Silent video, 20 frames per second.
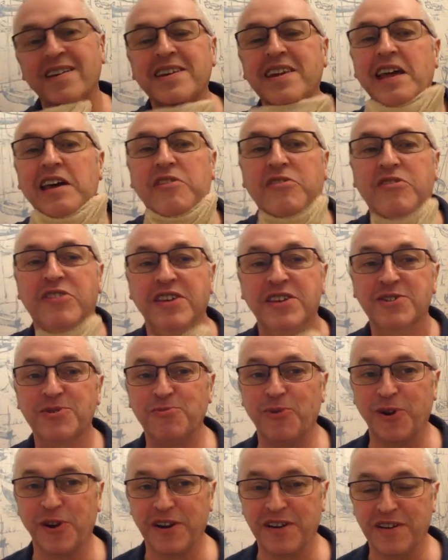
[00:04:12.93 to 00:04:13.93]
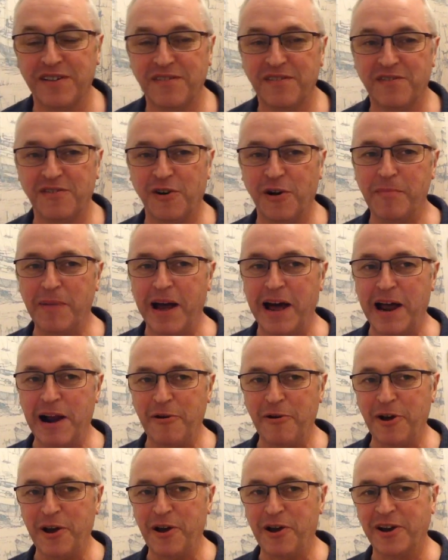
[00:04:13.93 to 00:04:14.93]
Now this one from
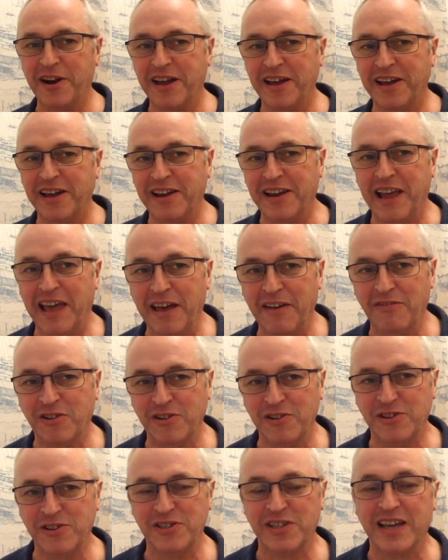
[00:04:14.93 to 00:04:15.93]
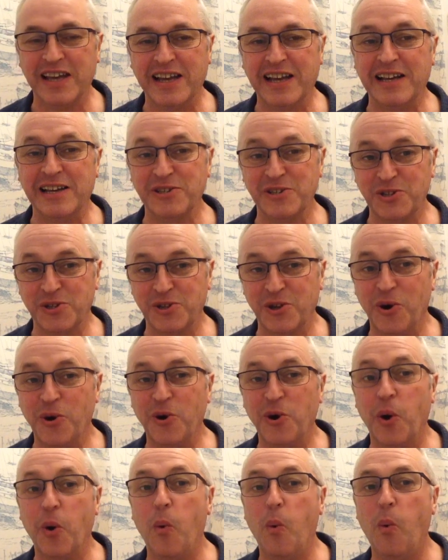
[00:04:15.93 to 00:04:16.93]
Ariana and Evans has
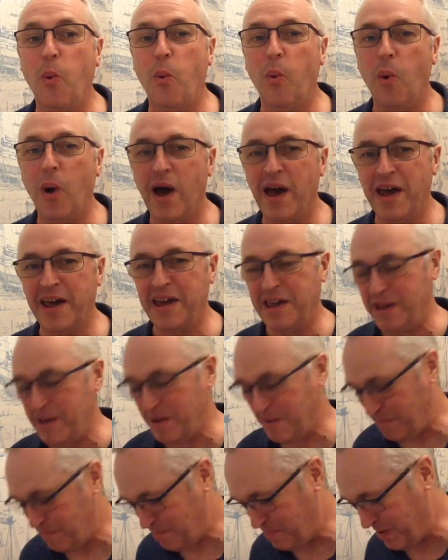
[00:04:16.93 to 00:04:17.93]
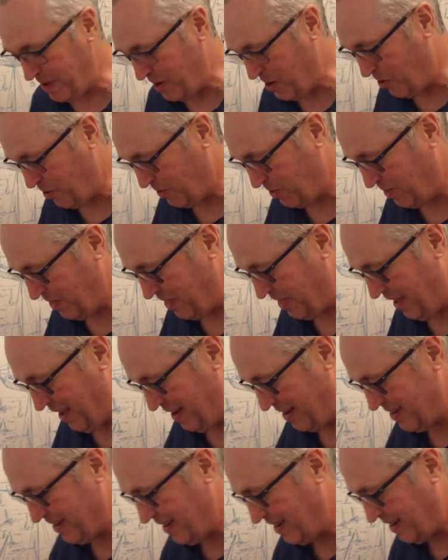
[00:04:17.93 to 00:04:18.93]
gone way beyond
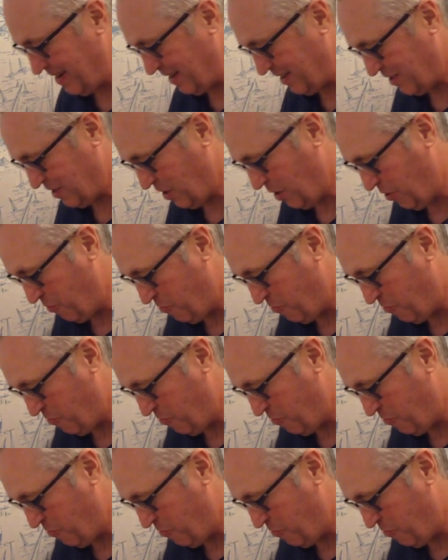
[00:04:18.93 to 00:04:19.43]
that. It is a